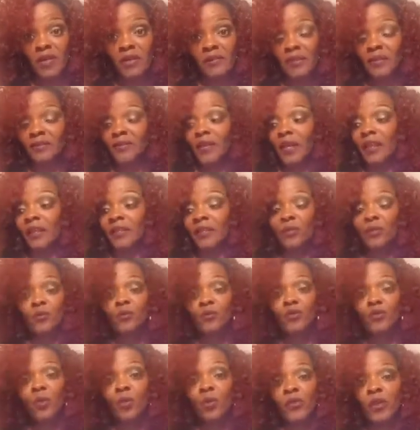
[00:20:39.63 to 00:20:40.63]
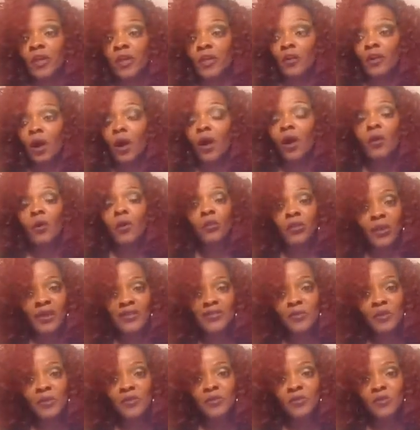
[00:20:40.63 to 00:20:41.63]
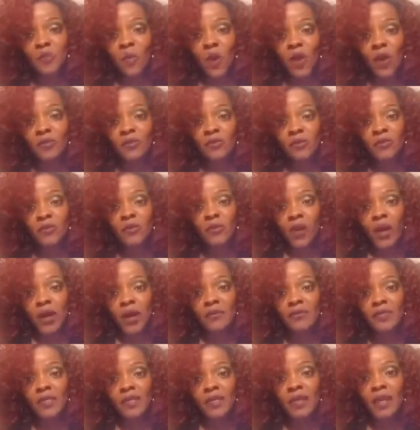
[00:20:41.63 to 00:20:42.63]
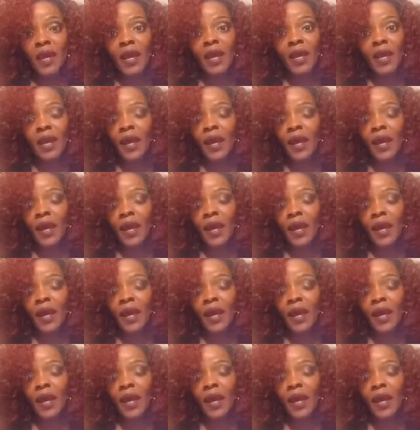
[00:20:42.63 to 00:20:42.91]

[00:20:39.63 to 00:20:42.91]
That they don't know that, oh, you're not supposed to walk through the crime scene?